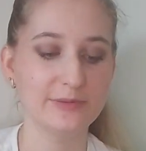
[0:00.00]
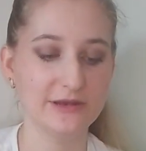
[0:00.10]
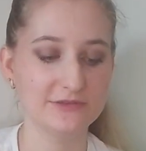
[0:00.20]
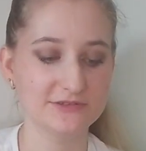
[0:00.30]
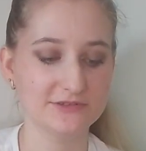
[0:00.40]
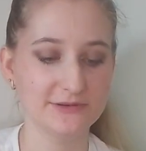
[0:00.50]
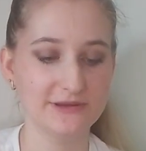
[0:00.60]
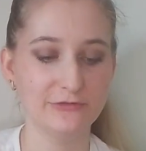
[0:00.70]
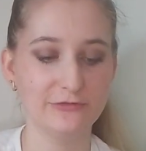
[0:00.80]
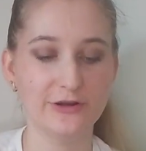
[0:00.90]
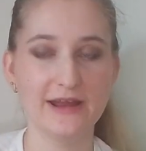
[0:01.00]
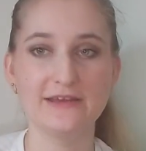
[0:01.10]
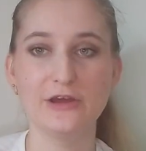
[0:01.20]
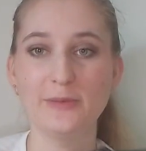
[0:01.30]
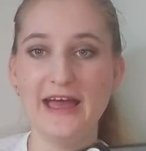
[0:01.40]
but it was also in for a
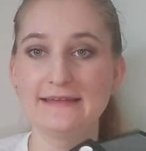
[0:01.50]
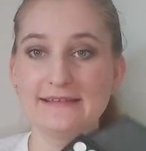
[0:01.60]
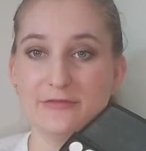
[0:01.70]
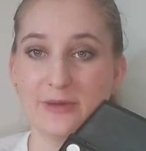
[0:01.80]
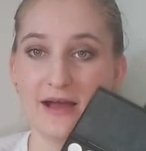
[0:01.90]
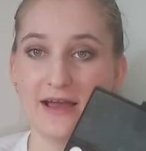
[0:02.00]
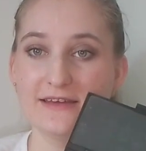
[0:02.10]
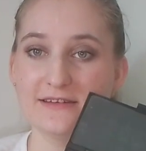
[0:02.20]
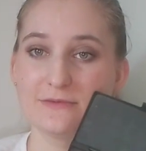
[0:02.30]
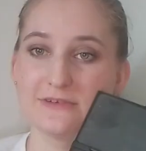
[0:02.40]
no pan left behind,